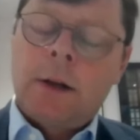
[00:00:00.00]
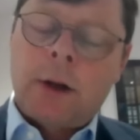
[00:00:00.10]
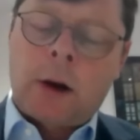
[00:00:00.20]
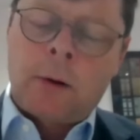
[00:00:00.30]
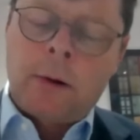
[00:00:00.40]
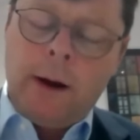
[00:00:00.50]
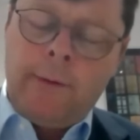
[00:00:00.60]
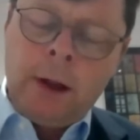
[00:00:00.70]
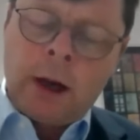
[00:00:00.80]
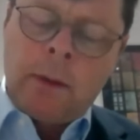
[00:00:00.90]
So
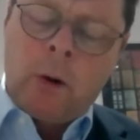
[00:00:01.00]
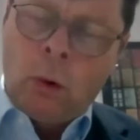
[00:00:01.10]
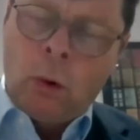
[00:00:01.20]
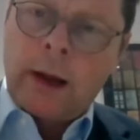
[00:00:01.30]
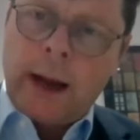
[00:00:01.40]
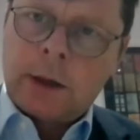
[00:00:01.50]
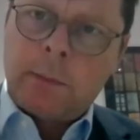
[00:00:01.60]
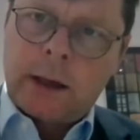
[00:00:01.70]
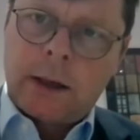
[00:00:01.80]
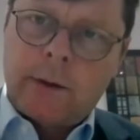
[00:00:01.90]
if you think about one of the
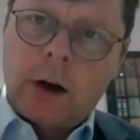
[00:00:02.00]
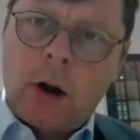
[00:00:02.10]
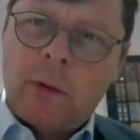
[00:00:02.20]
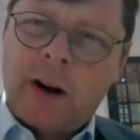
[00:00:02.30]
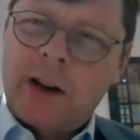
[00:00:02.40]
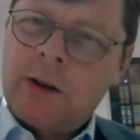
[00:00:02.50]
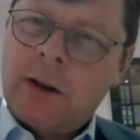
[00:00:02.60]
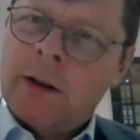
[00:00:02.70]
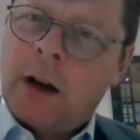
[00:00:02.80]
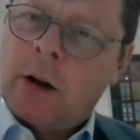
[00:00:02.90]
aspects of agglomeration is